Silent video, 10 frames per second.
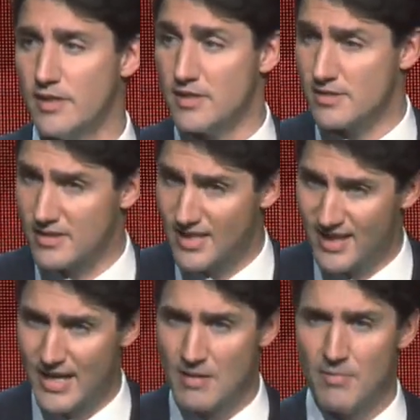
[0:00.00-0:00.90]
It is a
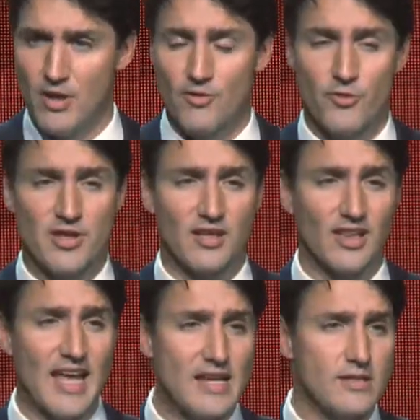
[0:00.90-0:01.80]
time for the
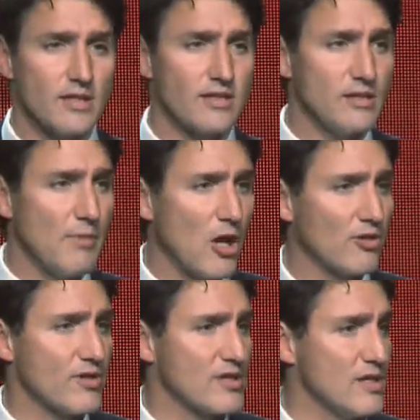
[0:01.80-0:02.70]
Atlantic
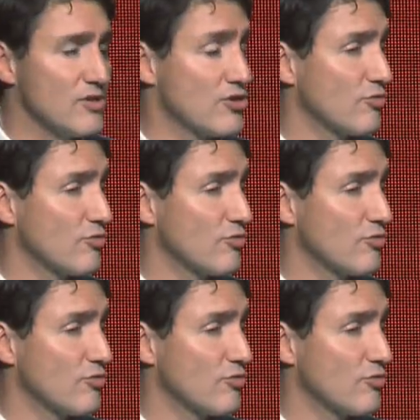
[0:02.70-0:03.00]
democracies